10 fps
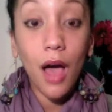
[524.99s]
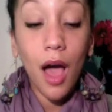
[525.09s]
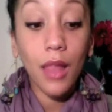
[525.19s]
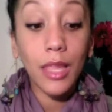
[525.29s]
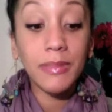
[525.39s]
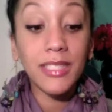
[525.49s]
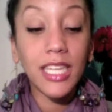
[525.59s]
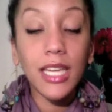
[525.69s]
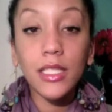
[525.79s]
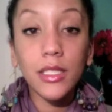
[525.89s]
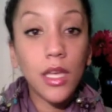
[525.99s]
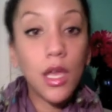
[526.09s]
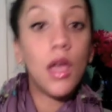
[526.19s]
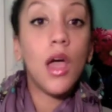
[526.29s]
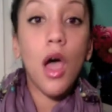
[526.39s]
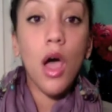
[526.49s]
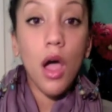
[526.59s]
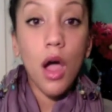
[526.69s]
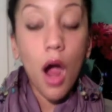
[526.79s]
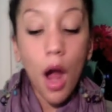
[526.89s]
lipsticks
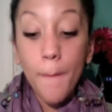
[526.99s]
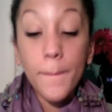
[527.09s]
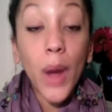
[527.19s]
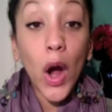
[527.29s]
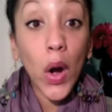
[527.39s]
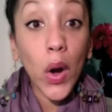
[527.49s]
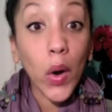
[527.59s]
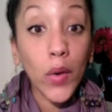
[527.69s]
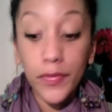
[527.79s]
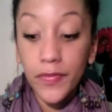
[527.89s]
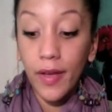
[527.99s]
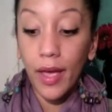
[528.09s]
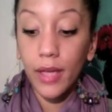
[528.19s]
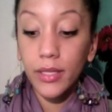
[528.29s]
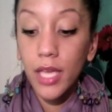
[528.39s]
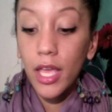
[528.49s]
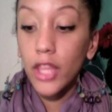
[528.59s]
are perfect.